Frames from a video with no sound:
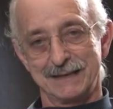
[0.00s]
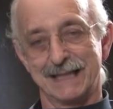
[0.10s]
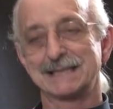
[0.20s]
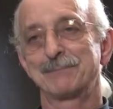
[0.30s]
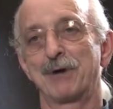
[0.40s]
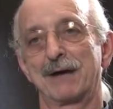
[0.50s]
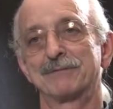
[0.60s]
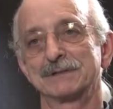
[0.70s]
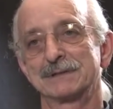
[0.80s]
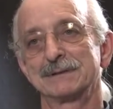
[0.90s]
"Get some
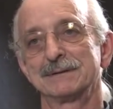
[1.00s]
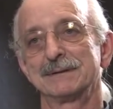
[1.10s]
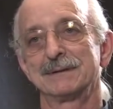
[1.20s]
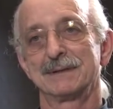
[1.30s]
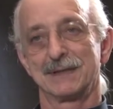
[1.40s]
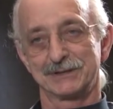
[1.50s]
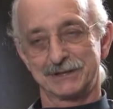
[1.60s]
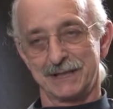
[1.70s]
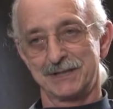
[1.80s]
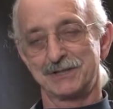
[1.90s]
breakfast,
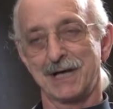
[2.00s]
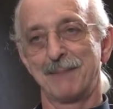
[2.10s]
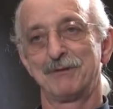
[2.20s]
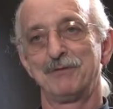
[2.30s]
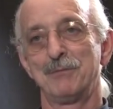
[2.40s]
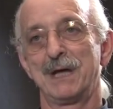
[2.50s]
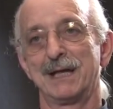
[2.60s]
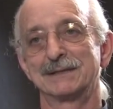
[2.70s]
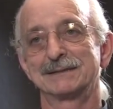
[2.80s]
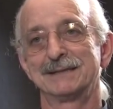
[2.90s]
see you at the shop in a few
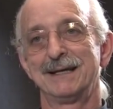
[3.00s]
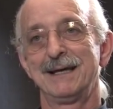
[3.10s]
minutes."